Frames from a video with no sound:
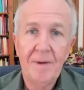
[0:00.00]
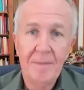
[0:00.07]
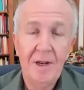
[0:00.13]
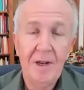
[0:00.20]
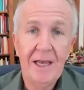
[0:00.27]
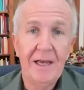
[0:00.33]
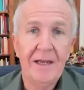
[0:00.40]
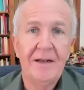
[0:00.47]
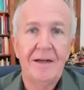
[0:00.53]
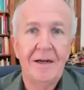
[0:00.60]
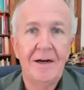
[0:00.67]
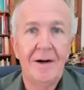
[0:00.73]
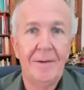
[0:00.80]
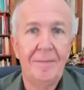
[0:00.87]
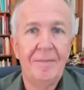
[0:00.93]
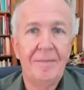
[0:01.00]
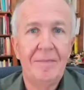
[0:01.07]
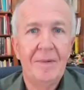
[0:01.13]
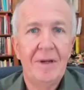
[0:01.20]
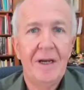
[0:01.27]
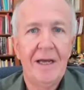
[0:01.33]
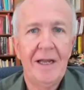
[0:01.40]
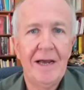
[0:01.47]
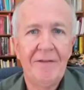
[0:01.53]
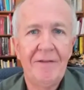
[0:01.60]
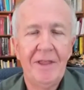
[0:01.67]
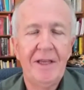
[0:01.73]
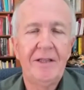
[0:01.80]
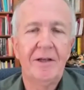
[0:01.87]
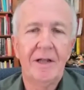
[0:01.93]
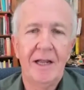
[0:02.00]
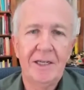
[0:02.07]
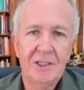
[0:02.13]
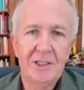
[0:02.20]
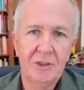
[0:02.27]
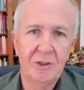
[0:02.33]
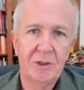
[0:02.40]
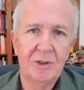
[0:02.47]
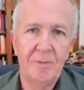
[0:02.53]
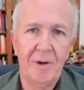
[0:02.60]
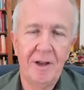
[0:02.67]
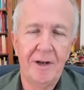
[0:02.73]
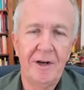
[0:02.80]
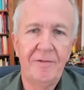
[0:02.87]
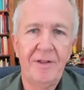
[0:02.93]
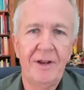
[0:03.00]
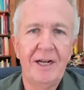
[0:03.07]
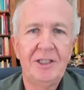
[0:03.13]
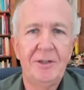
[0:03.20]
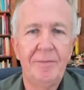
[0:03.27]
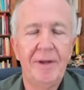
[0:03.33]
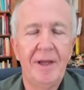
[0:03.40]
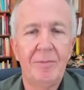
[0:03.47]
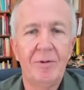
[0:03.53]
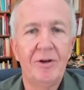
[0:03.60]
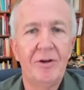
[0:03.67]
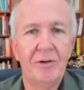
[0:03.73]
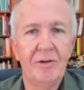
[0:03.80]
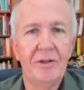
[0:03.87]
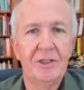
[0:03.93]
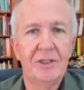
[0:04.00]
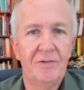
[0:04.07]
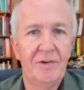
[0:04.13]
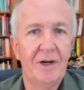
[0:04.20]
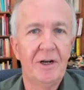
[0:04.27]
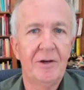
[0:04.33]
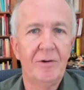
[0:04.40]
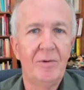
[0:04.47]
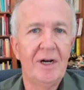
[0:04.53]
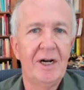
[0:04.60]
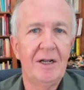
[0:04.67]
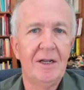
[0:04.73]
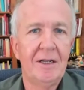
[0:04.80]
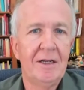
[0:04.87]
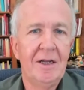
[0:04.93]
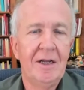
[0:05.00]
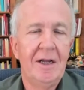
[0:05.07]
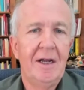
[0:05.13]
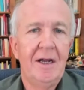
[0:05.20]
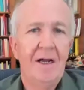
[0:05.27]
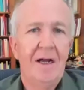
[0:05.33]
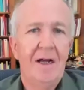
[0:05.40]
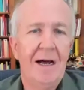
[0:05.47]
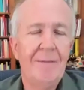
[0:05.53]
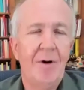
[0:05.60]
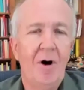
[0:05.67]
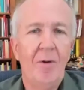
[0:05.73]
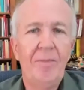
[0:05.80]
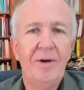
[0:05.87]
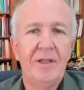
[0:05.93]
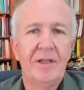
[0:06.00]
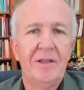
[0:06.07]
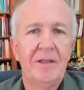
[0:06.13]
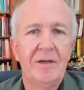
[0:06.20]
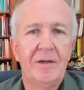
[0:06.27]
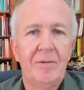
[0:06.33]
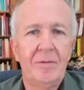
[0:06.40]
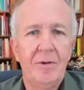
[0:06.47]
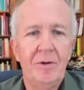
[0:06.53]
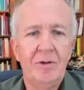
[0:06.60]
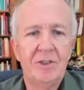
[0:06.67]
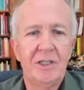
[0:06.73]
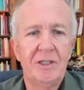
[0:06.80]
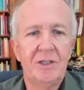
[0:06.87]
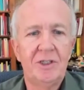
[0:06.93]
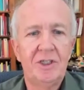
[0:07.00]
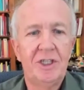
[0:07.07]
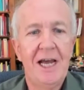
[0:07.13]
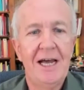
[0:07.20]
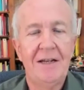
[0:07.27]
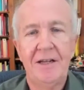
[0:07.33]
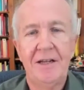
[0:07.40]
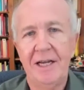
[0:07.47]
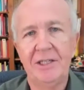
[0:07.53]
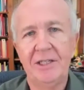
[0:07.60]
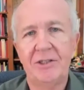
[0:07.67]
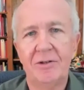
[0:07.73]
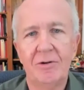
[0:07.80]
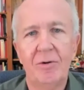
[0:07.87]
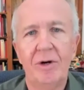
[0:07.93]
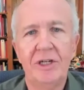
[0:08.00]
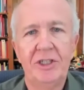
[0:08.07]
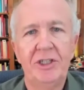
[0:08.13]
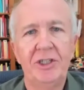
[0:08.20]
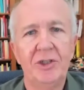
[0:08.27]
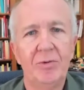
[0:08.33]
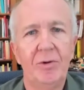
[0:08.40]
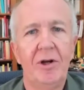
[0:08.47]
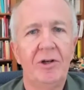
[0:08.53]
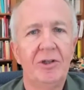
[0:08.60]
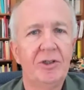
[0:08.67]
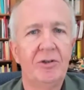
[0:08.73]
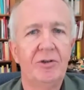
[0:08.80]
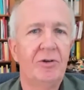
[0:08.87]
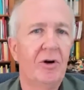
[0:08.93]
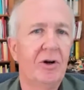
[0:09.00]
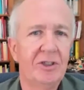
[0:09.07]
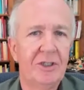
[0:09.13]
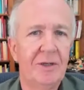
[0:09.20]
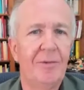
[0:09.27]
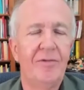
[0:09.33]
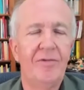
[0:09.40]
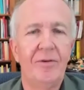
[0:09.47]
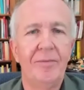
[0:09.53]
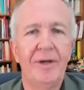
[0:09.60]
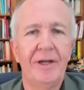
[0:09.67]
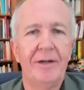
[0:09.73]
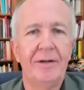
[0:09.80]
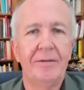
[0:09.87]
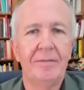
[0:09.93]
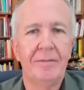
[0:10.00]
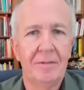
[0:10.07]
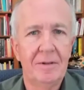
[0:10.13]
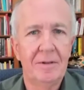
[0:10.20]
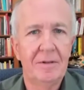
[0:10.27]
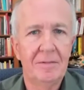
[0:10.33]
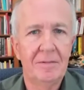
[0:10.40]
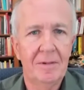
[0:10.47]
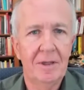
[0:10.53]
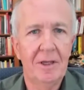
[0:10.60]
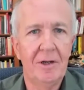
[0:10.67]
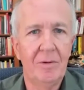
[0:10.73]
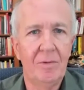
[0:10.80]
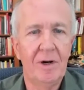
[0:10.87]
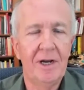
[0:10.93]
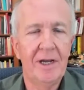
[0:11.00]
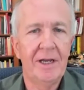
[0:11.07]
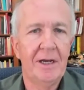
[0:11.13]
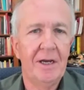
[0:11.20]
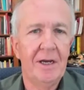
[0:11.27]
plan. And I think the classes are small enough that I should be able to do this fairly well. I'm hoping that using the chat to answer questions will also draw some of them in a way.